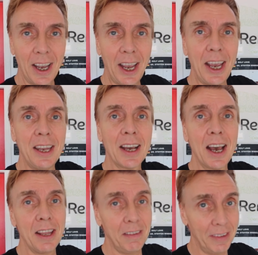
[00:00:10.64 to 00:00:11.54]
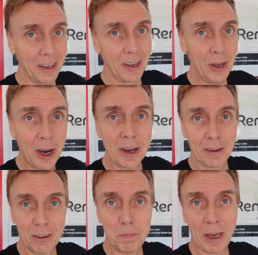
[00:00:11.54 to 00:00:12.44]
And I did not
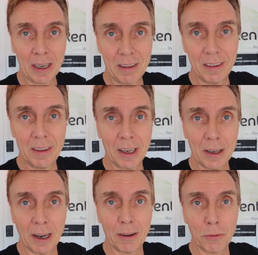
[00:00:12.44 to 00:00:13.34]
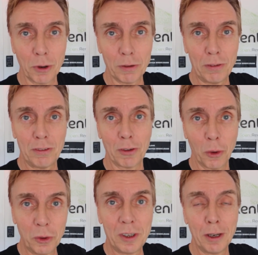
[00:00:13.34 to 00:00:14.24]
expect that it was
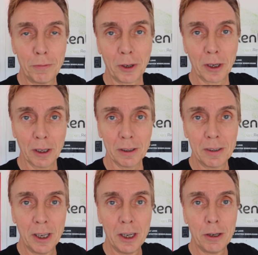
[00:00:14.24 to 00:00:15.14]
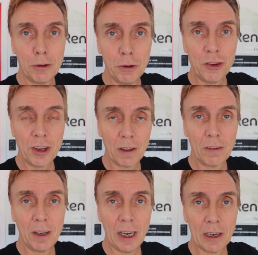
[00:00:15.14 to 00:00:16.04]
so difficult to
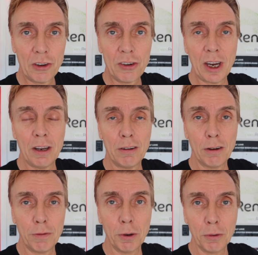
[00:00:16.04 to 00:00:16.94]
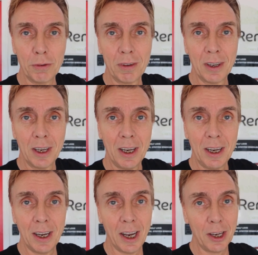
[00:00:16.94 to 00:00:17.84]
just exchange the fuse.
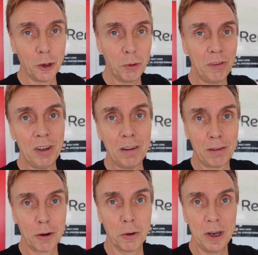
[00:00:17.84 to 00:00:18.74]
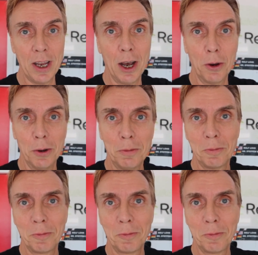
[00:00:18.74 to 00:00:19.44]
And you will see the story now.